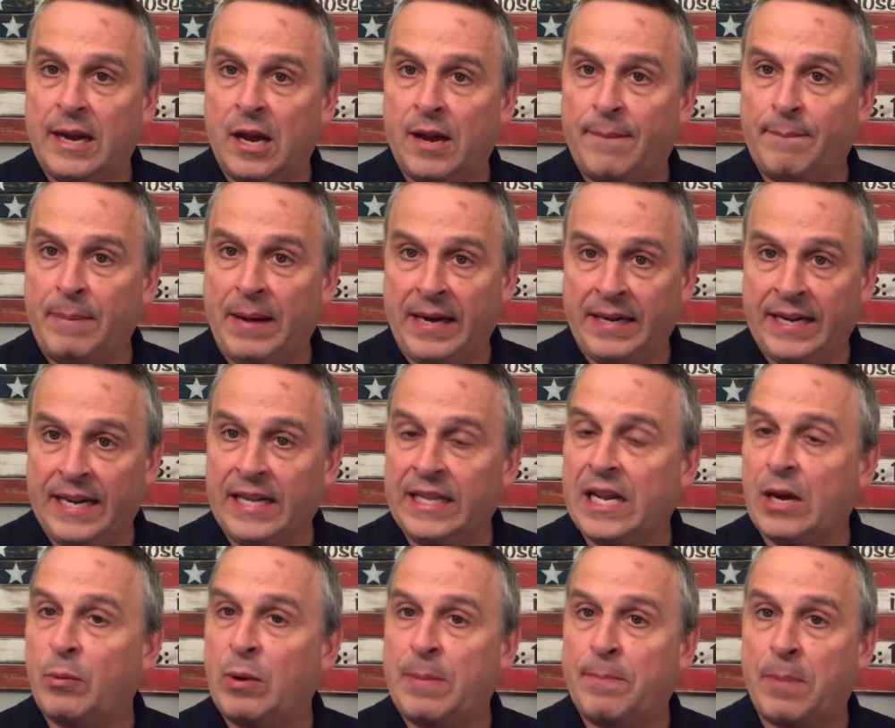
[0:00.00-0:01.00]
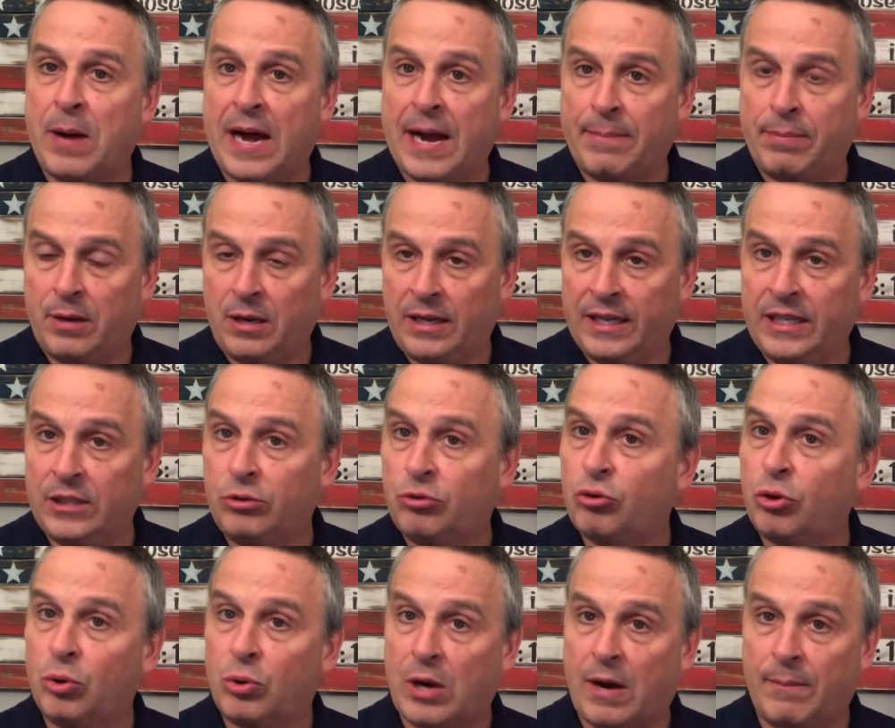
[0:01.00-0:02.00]
mandating that we buy police
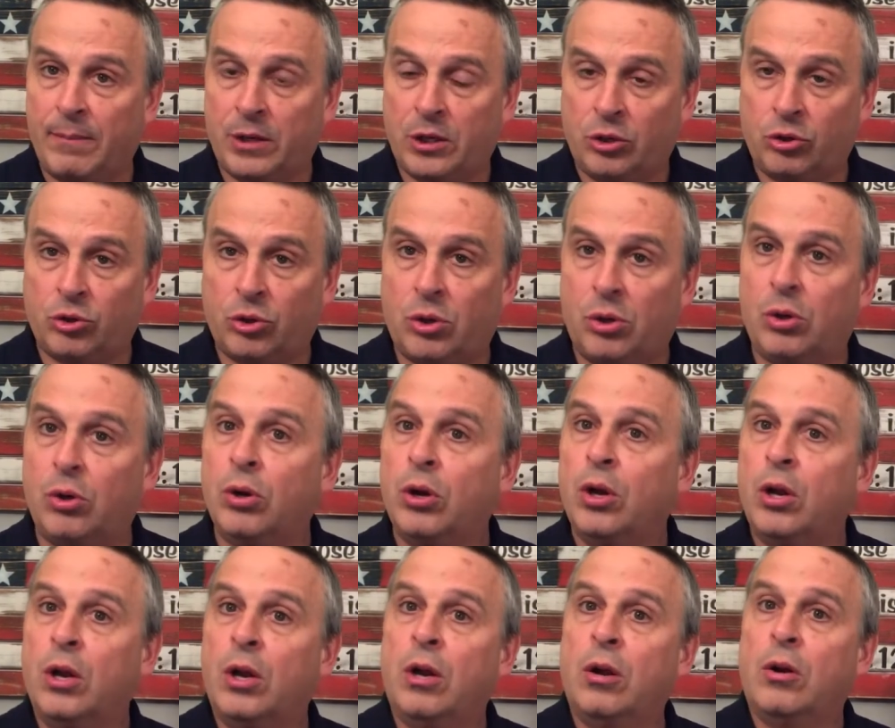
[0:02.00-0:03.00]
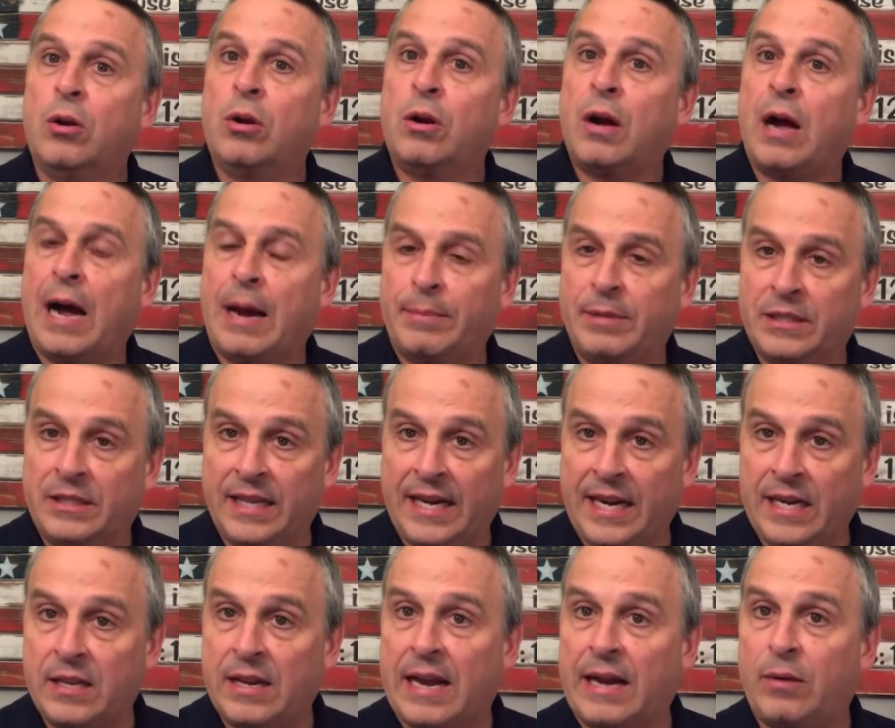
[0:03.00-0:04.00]
through government control. I'm just
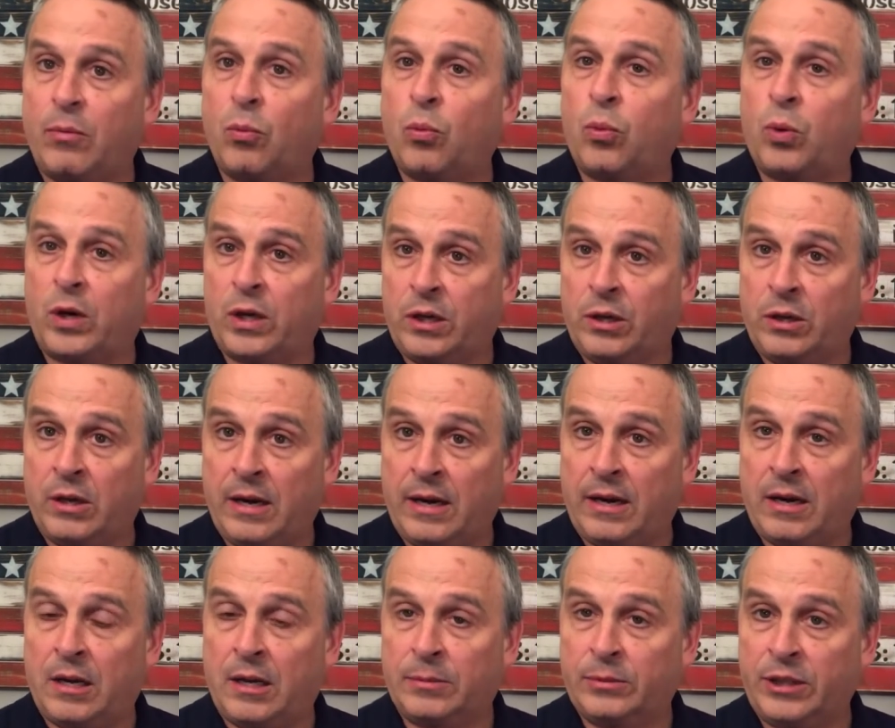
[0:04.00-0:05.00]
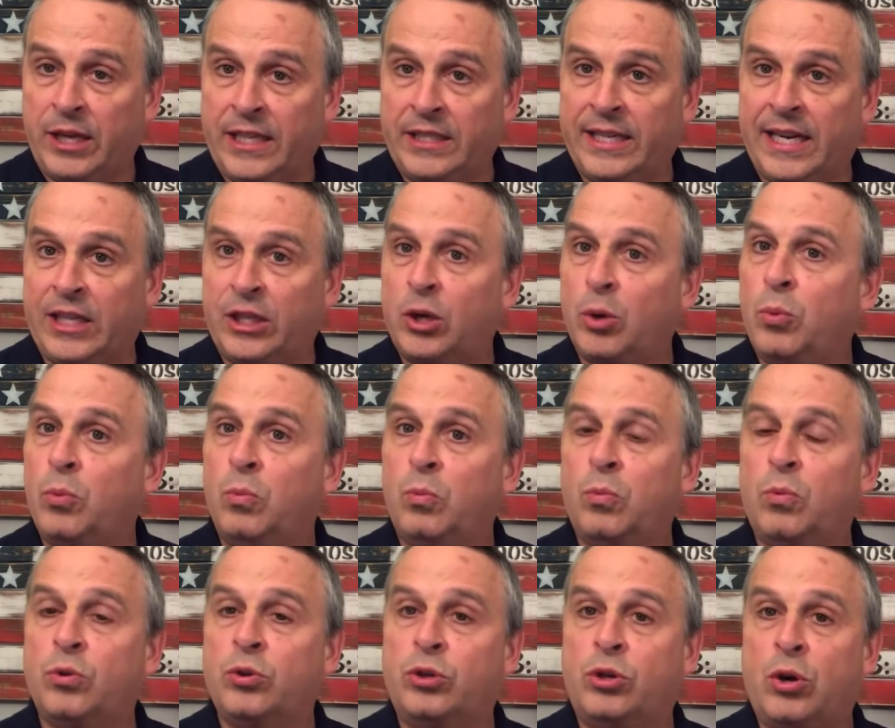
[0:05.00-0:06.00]
saying that we're going to change that to
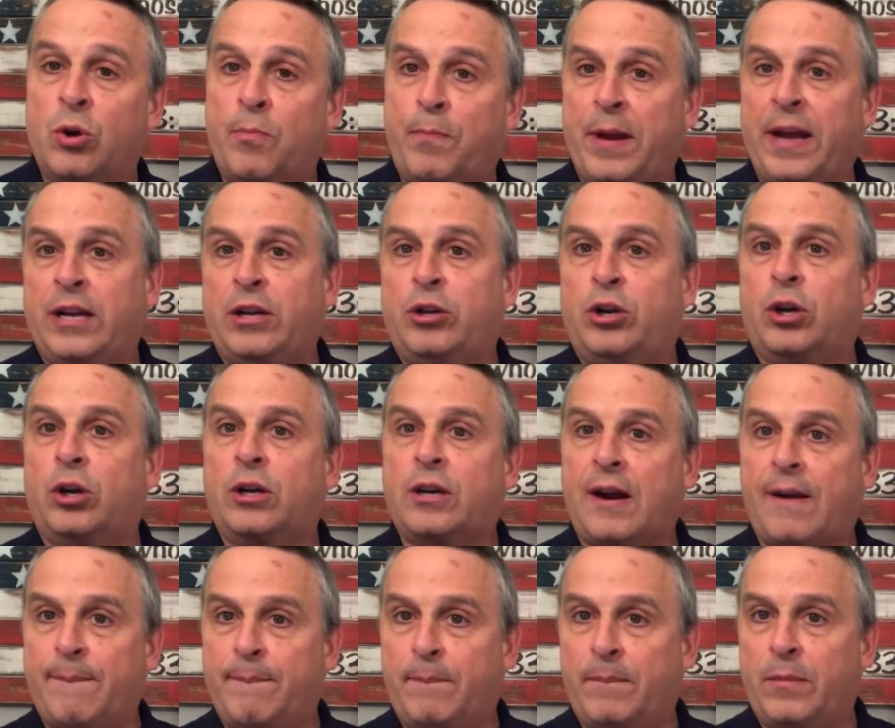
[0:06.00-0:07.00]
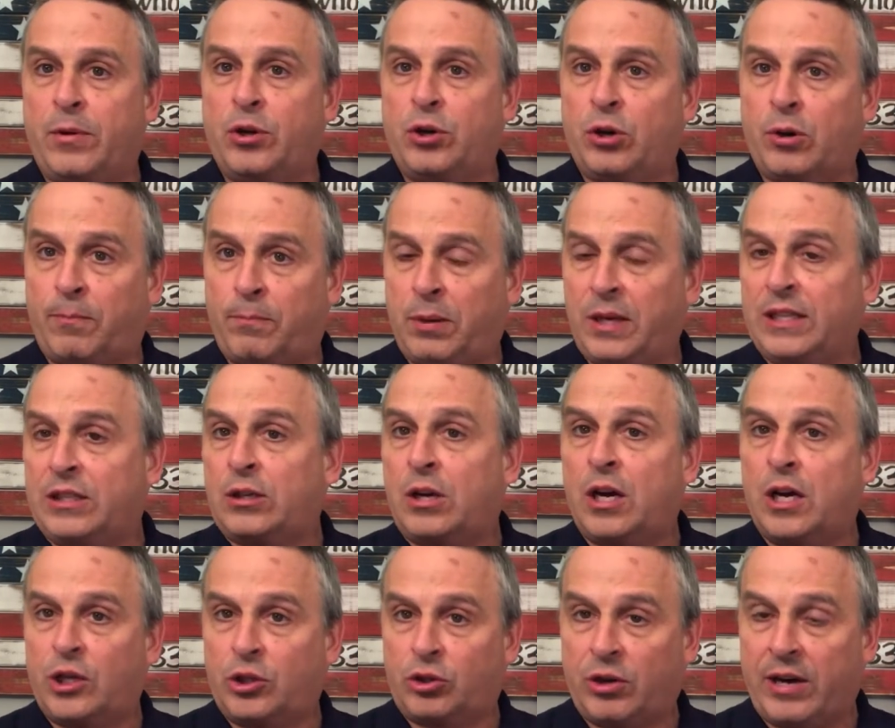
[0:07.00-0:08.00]
you pick your police
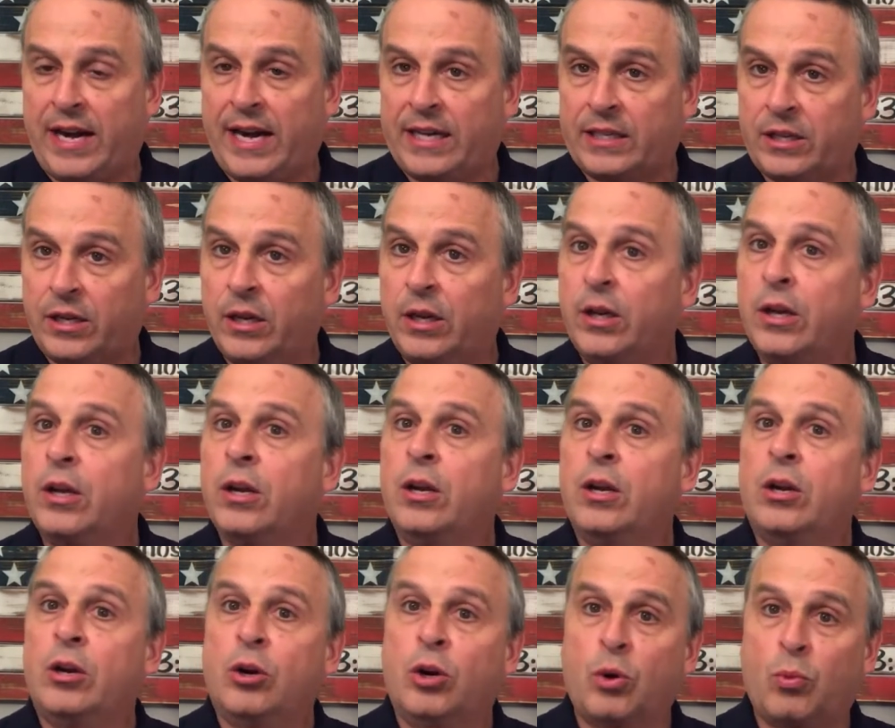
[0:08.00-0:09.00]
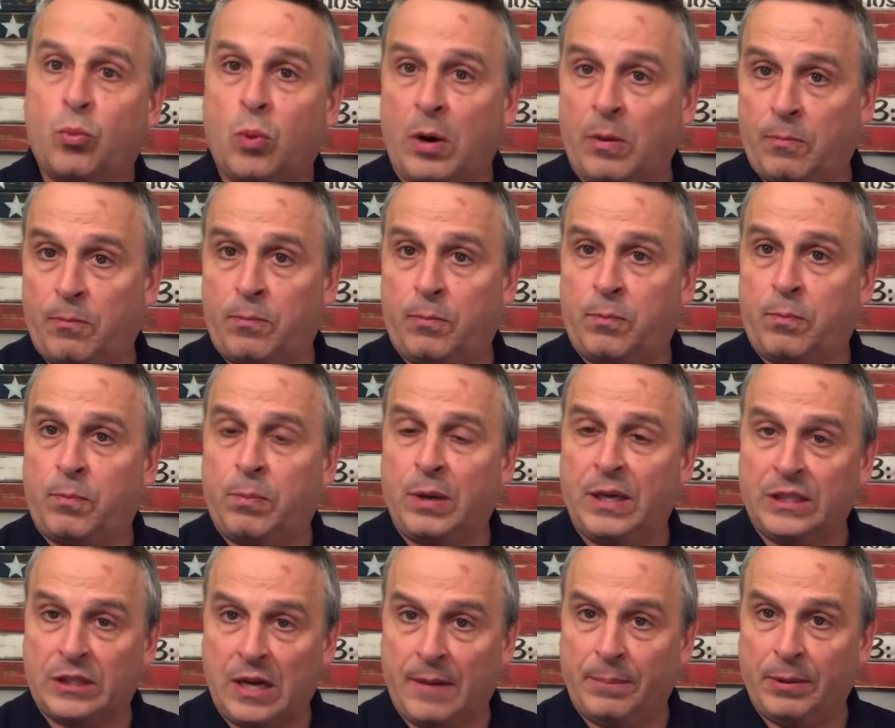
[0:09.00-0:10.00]
contract, what
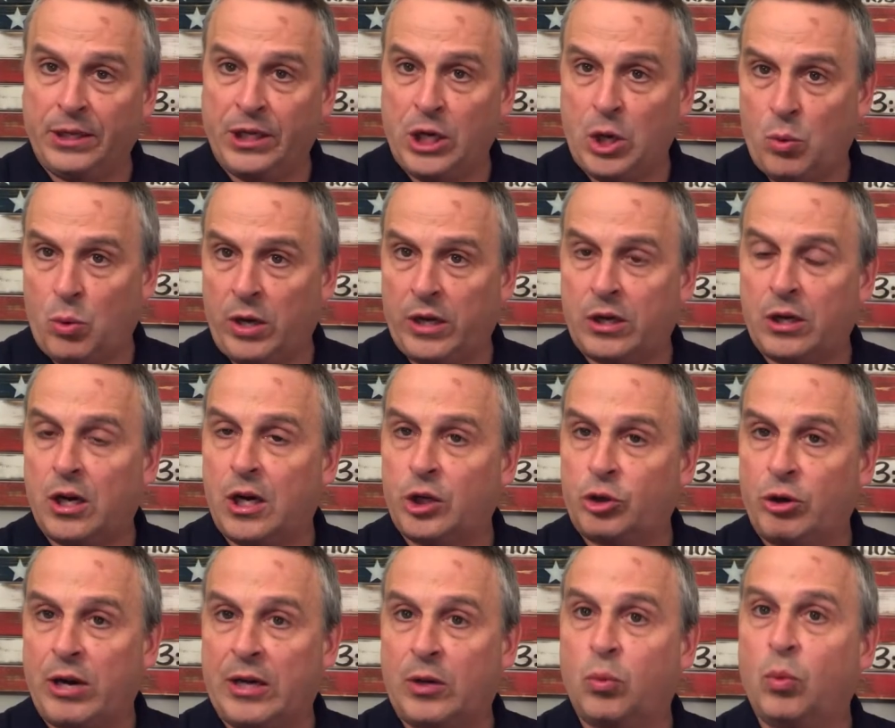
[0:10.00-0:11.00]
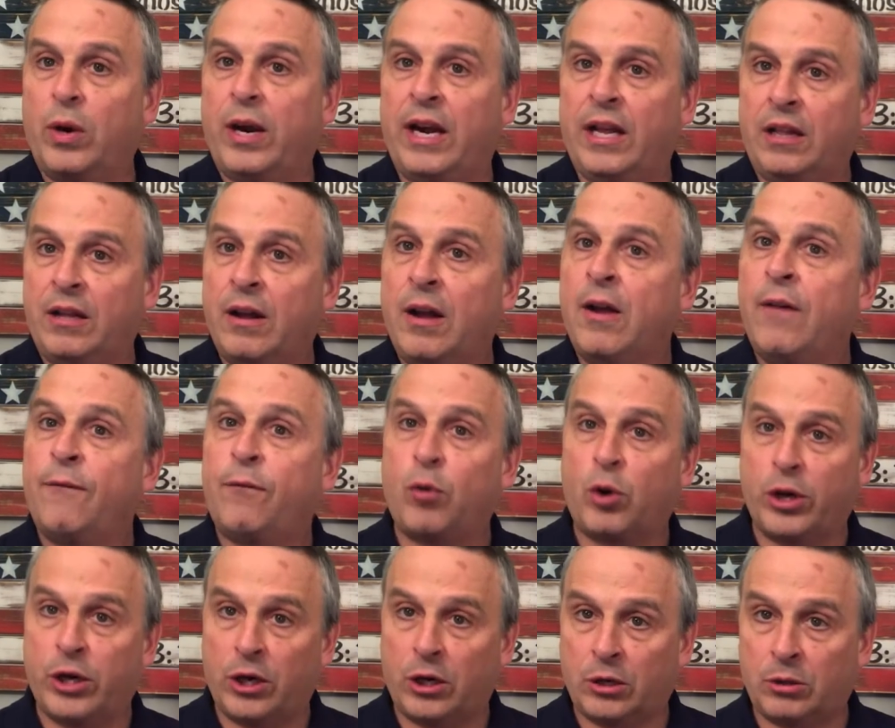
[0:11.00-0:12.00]
police company you want to contract with
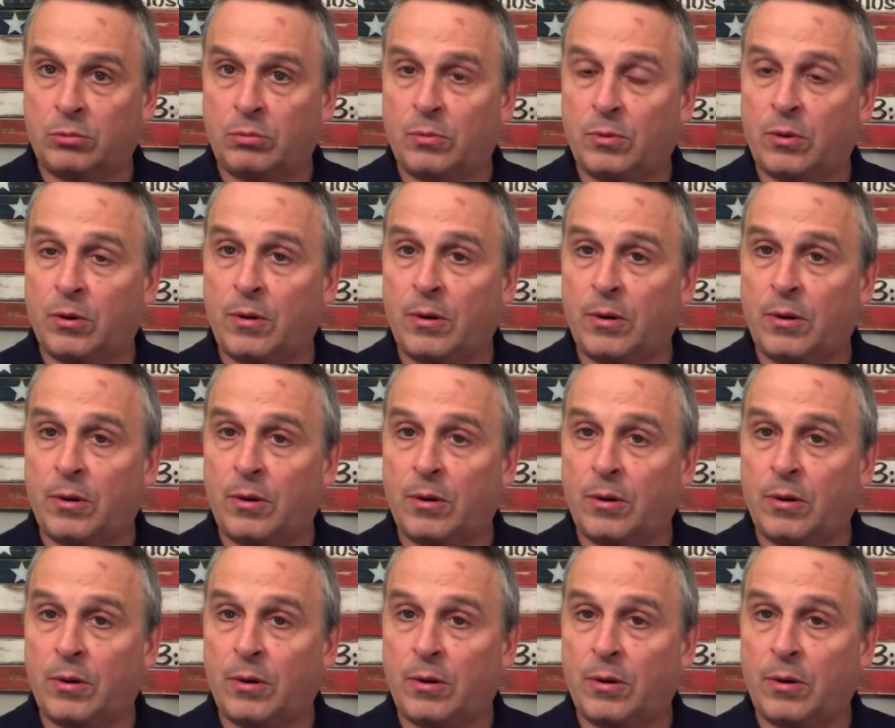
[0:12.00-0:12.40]
for your